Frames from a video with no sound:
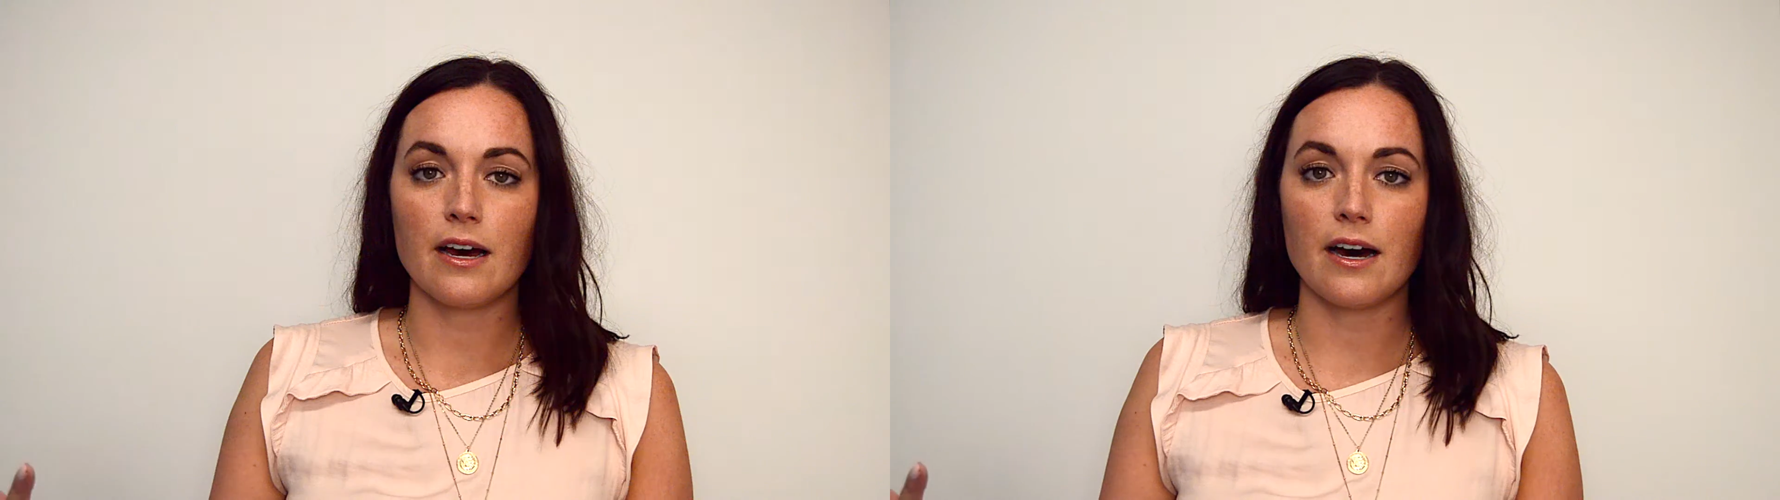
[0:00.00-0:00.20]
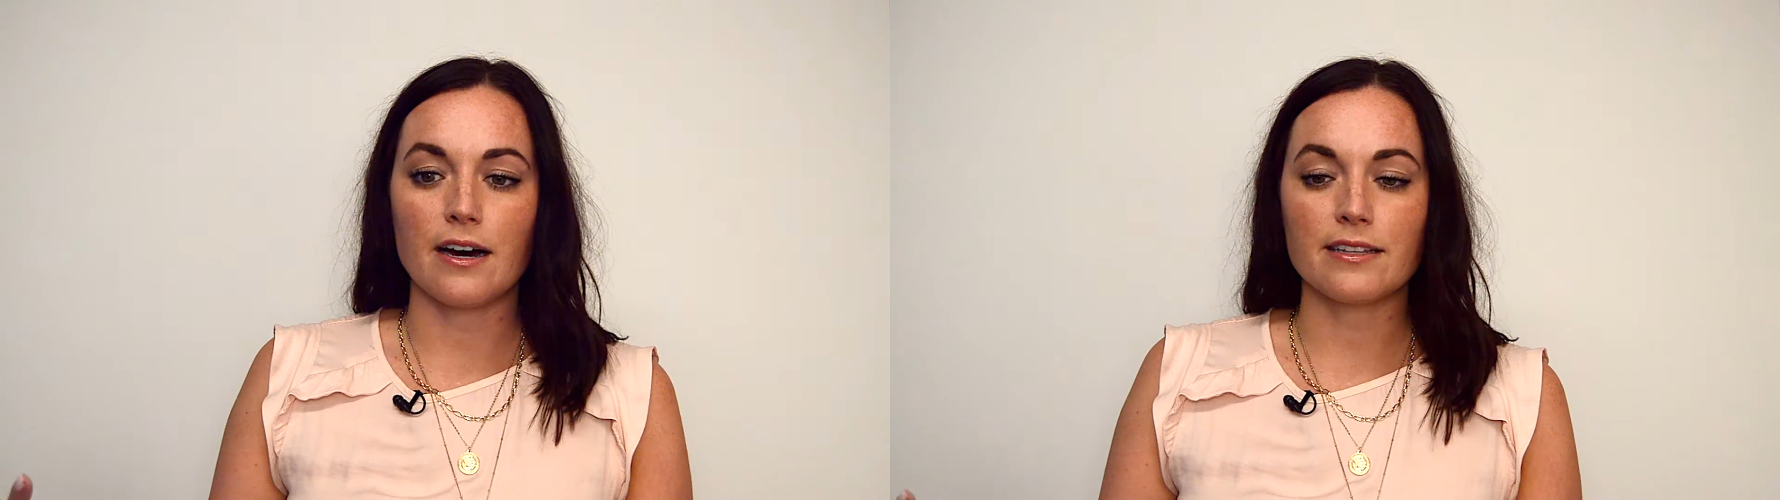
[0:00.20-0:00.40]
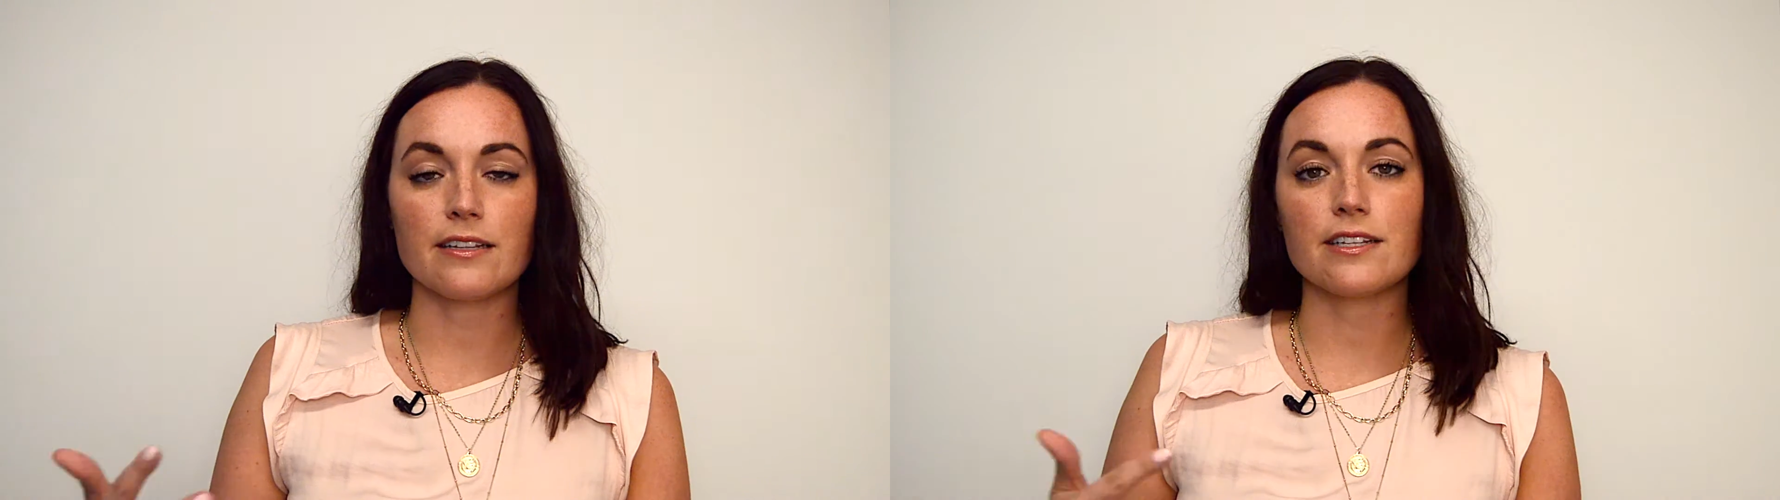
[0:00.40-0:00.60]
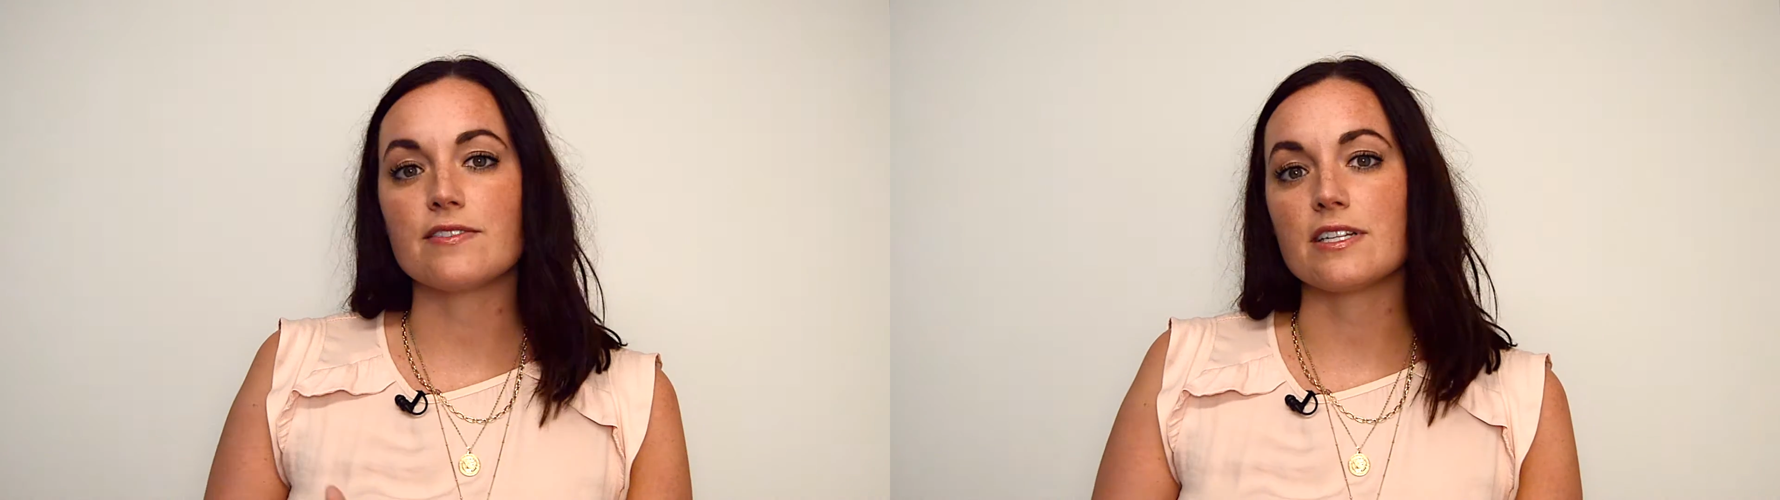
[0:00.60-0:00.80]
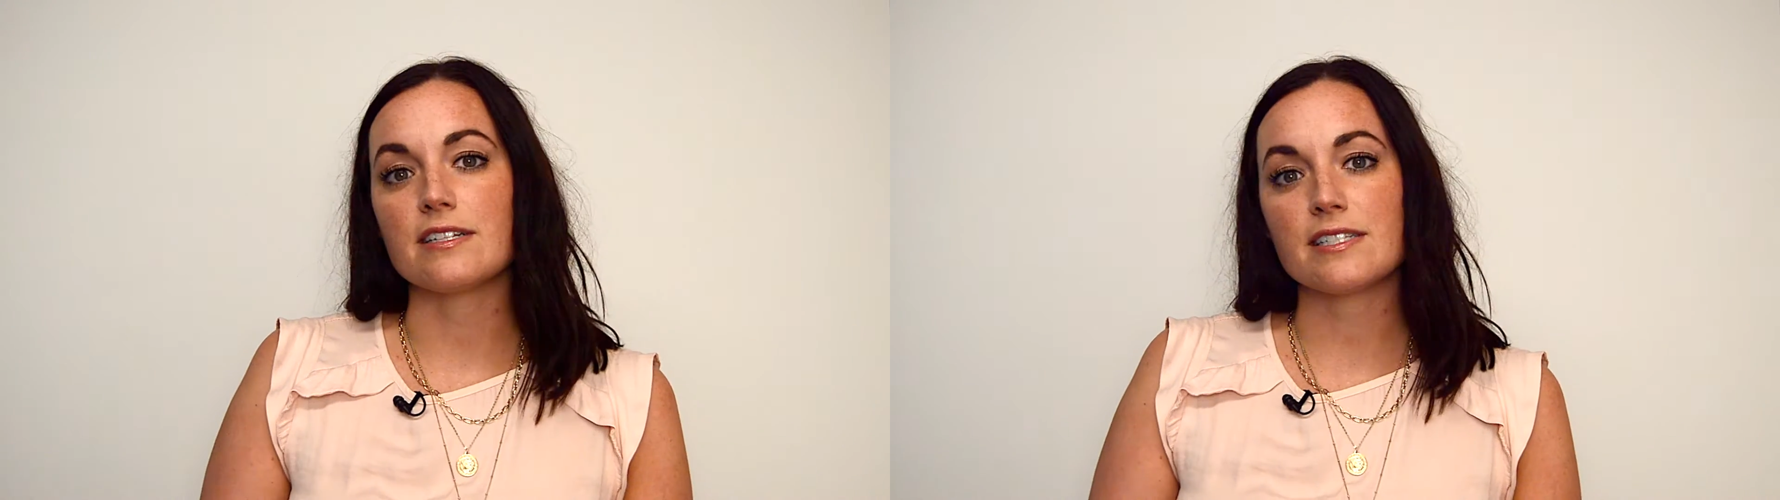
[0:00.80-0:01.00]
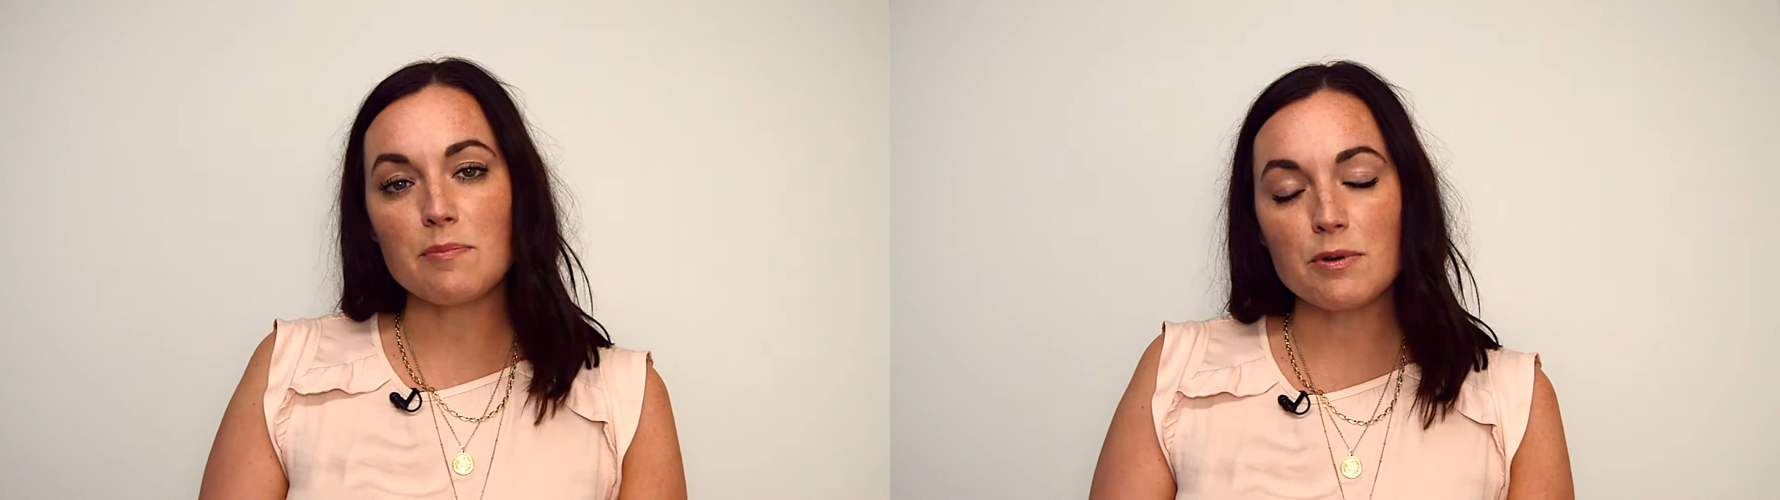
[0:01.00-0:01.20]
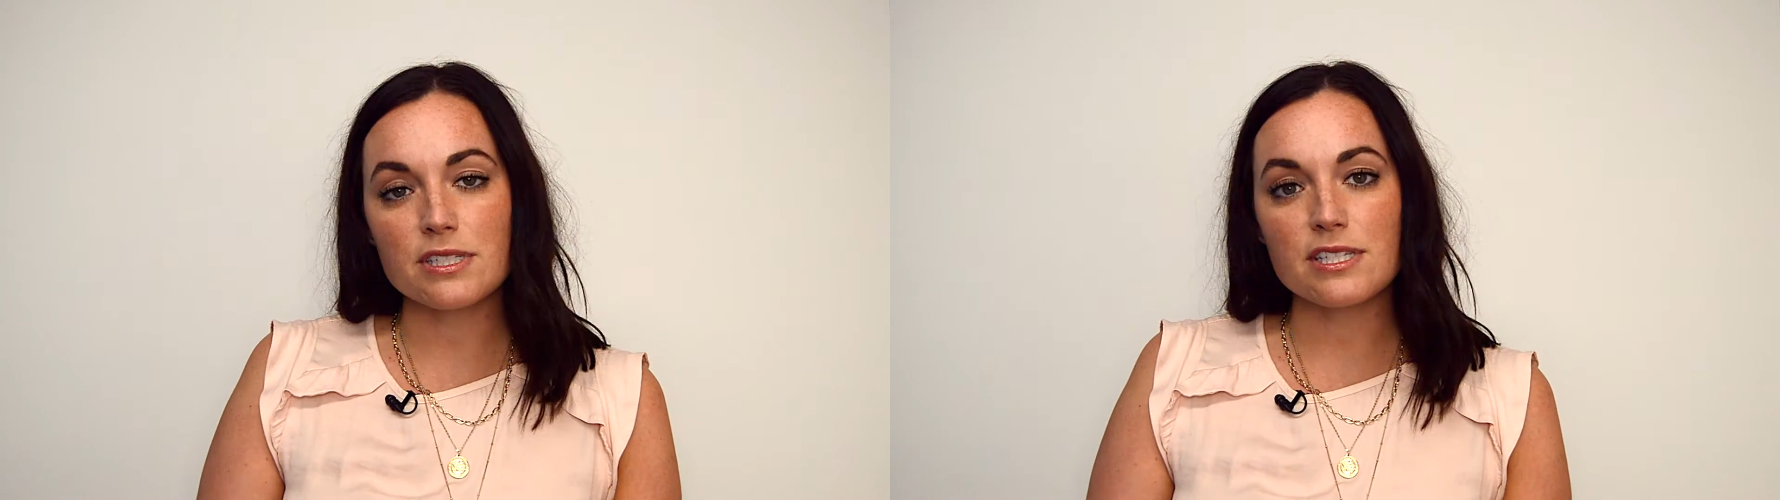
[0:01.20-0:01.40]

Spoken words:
that lives in a separate